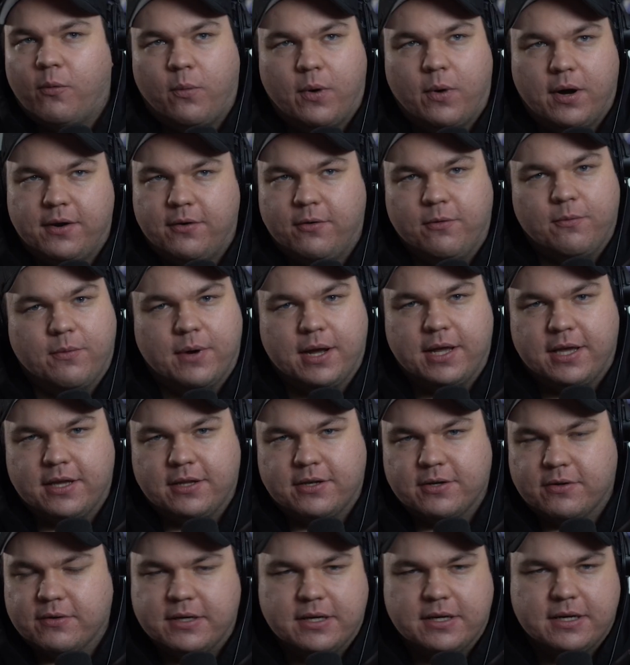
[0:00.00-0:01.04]
one where you
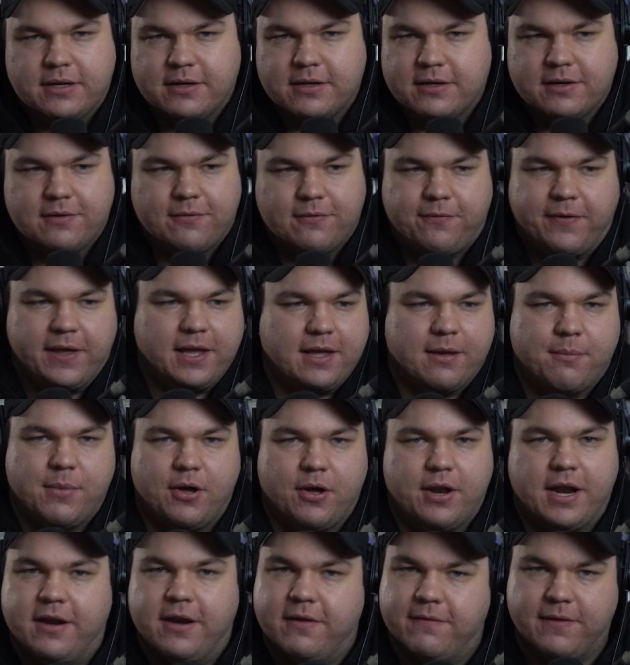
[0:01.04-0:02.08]
don't think
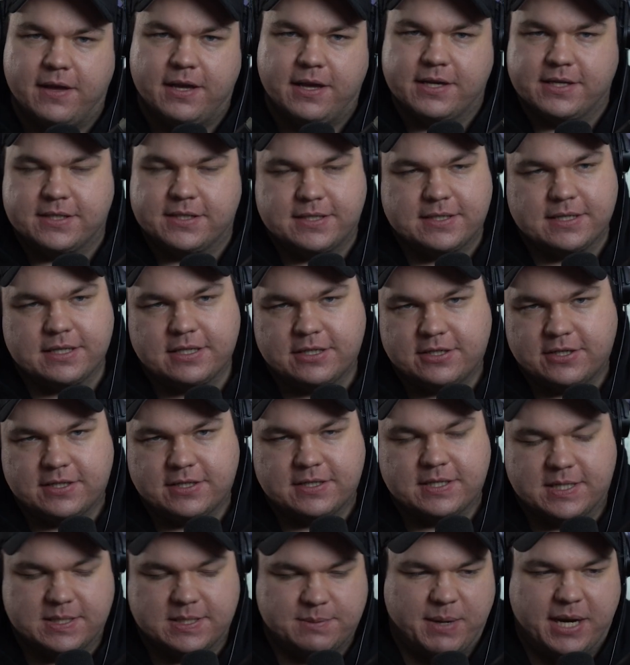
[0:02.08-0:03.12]
about anything. It's
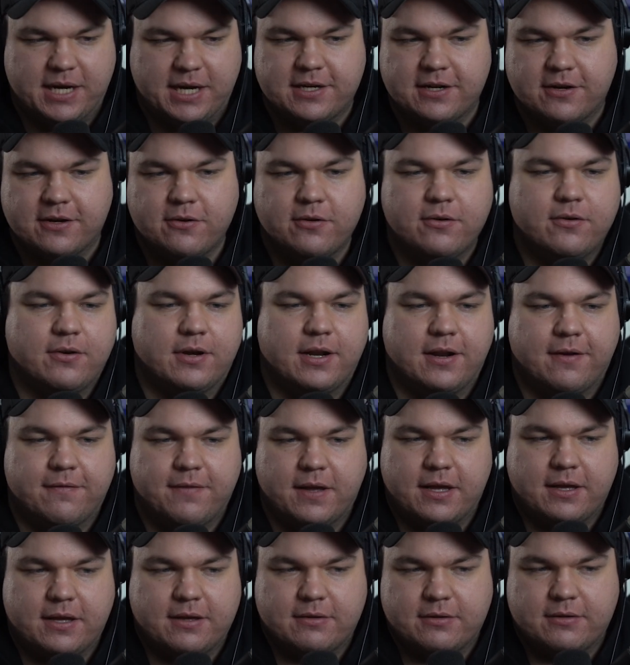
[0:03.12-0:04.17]
just a spectacle. And I
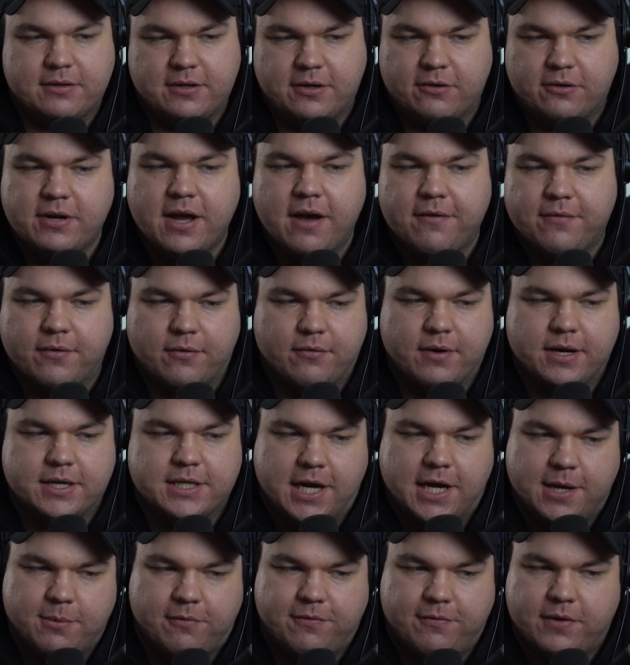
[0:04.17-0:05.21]
think you would have a great
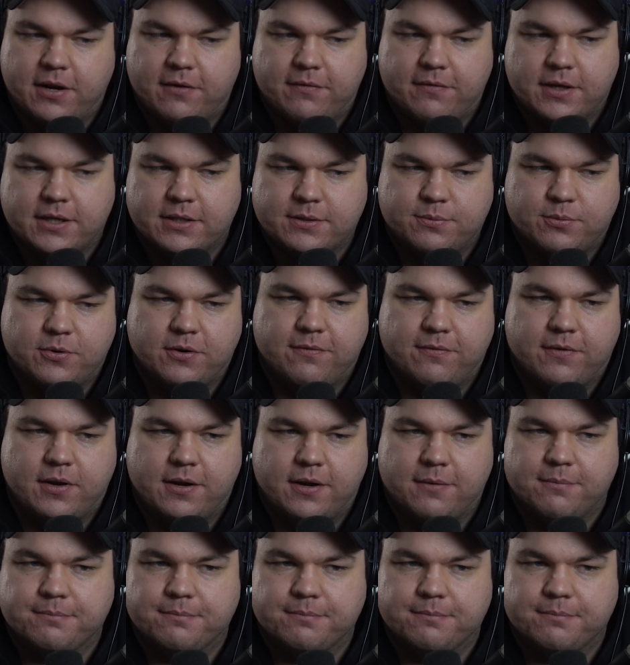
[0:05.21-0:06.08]
time with it. I think it's pretty funny.